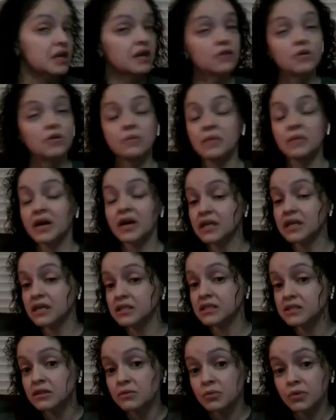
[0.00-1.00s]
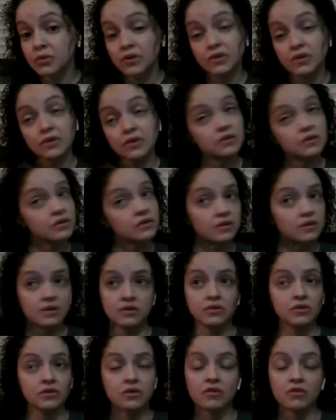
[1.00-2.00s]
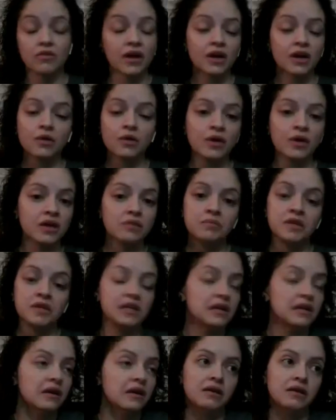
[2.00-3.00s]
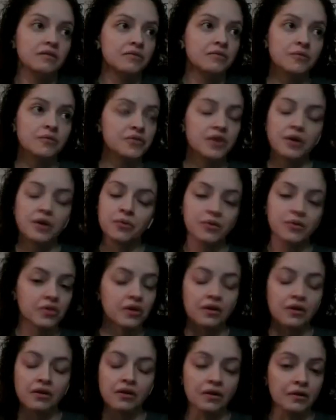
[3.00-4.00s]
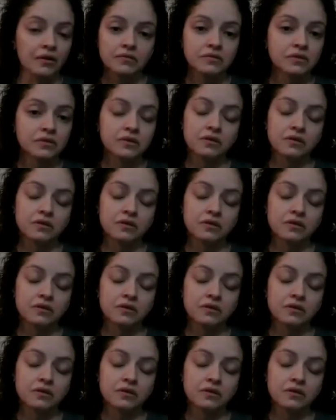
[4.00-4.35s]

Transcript: I mean, I know in my case, right away, immediately, they were there.